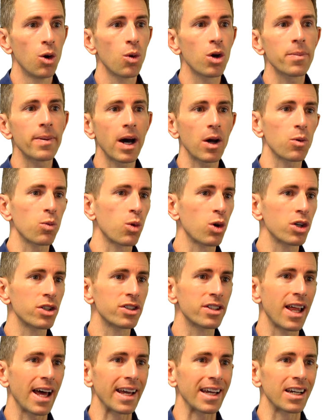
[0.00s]
What about
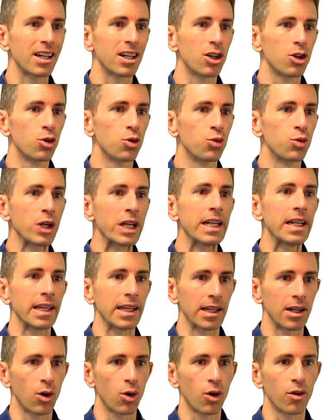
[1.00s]
words like
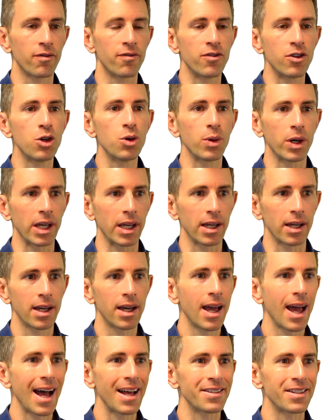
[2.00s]
reading or
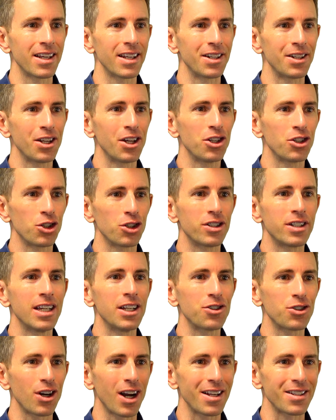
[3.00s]
viewing, as in your
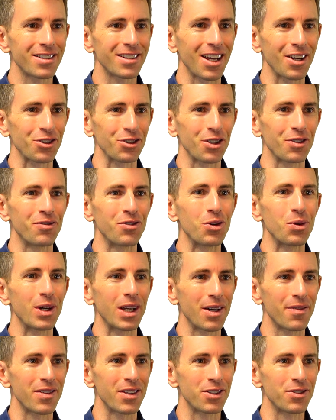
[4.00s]
teacher has scheduled a
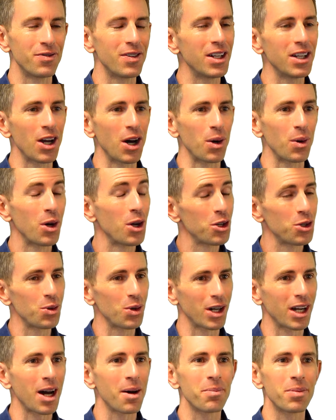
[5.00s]
viewing of this video
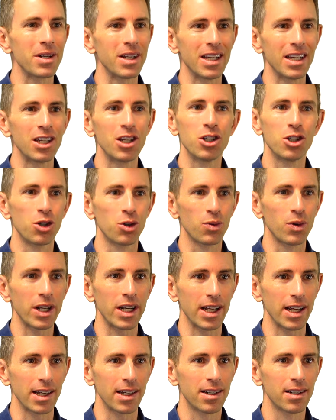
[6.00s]
to accompany your
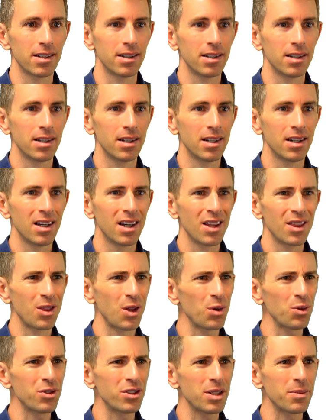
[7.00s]
reading?
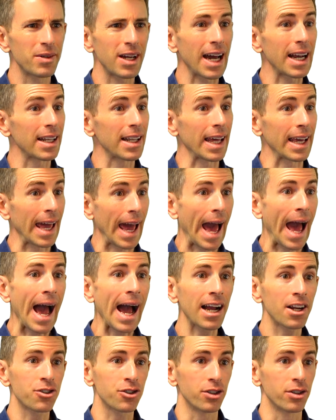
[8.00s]
Those seem kind of like
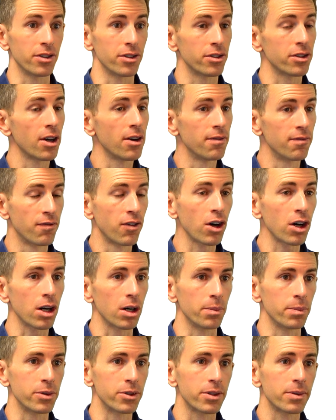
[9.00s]
actions,
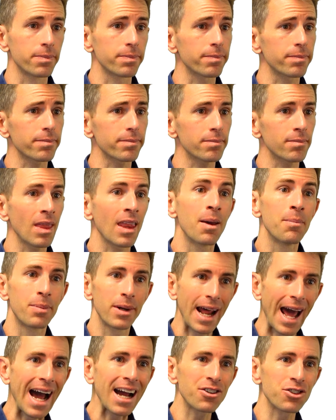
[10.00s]
verbs,
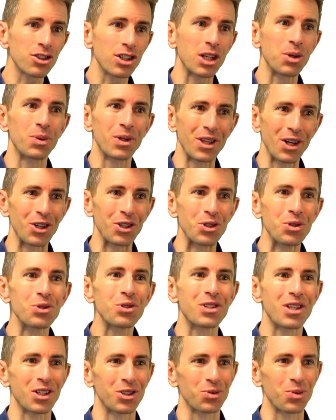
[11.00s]
but actually when they're
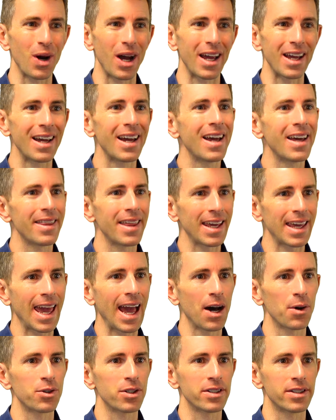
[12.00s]
used this way, they
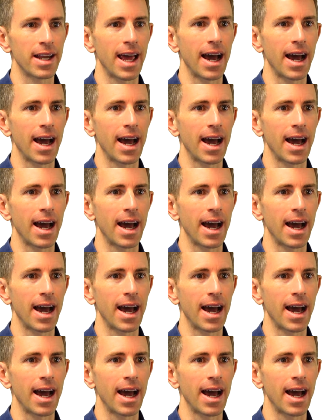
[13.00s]
count as